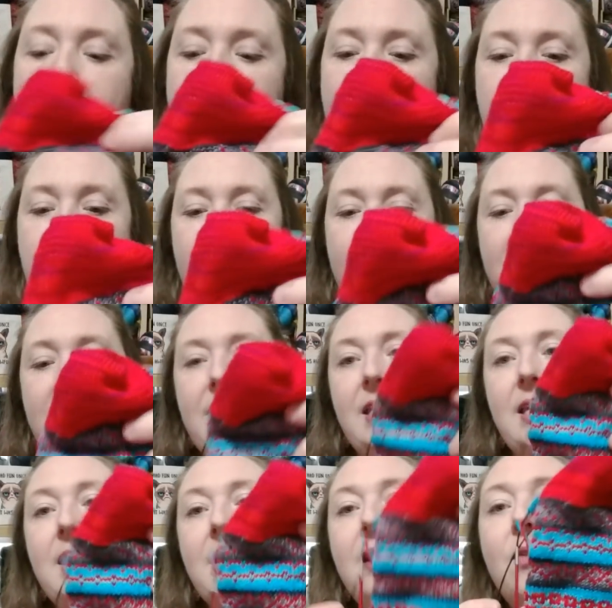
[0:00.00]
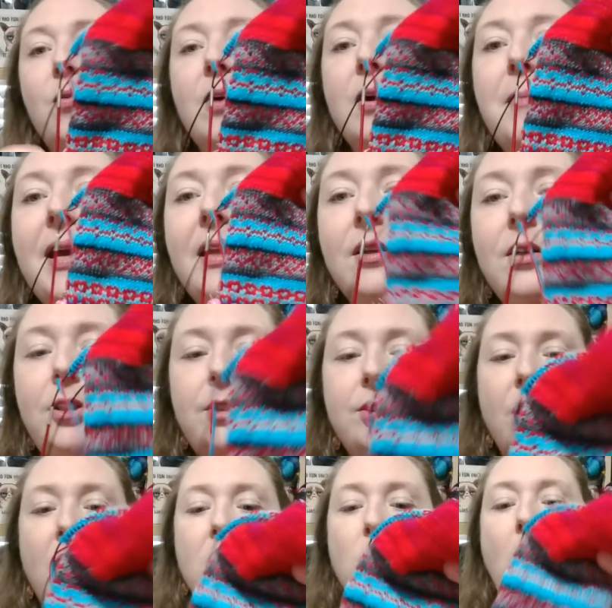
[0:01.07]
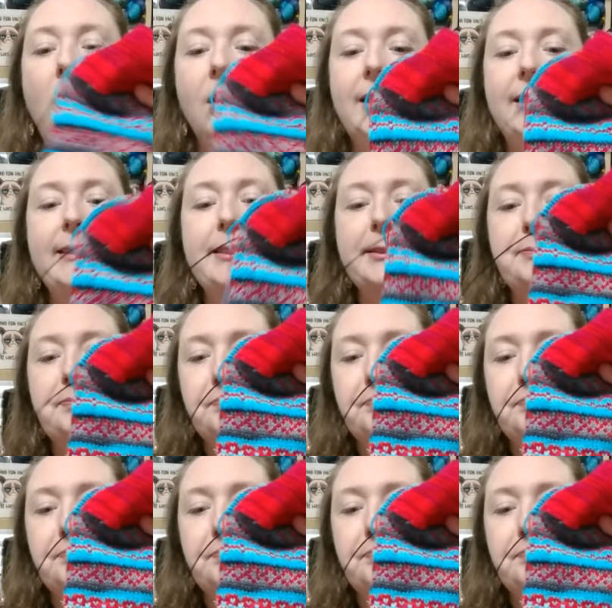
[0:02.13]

You can see where my little narwhal is.